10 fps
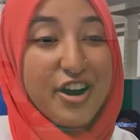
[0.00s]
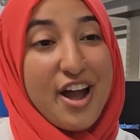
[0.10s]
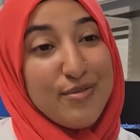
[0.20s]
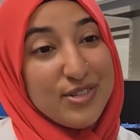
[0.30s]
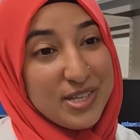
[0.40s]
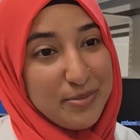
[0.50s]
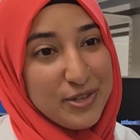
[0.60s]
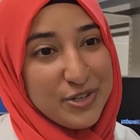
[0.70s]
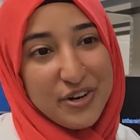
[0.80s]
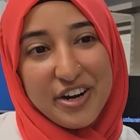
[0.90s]
I was able
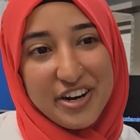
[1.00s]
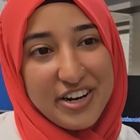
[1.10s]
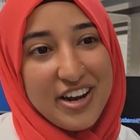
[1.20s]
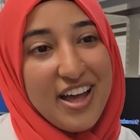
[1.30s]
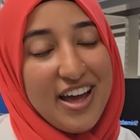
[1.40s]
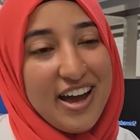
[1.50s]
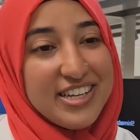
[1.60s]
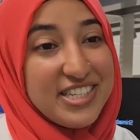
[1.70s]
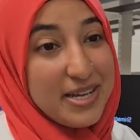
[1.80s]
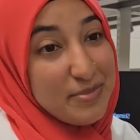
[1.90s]
to earn a
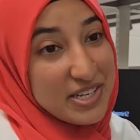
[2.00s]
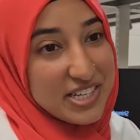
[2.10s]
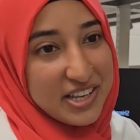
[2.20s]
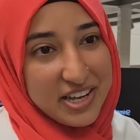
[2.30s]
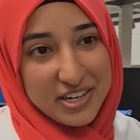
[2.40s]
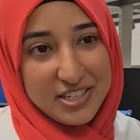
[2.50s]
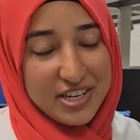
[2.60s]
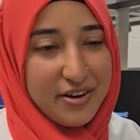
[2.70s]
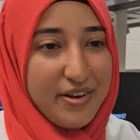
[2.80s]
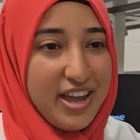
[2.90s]
STEM designated
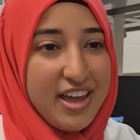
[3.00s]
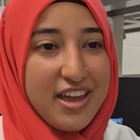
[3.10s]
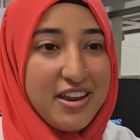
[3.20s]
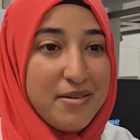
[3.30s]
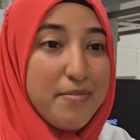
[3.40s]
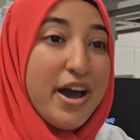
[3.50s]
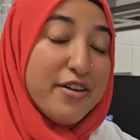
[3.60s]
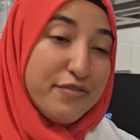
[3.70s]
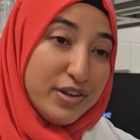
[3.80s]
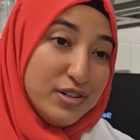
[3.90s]
degree in my
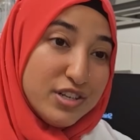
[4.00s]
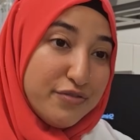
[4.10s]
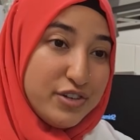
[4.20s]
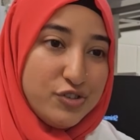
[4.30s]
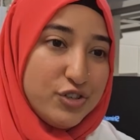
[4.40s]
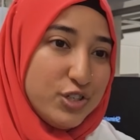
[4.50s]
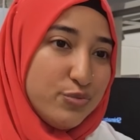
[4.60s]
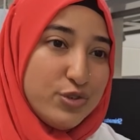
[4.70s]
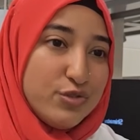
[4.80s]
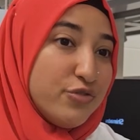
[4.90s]
field of interest,
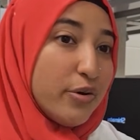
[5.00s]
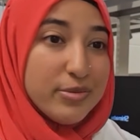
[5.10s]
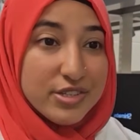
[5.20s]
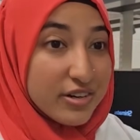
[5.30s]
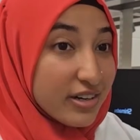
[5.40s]
which was pharmaceutical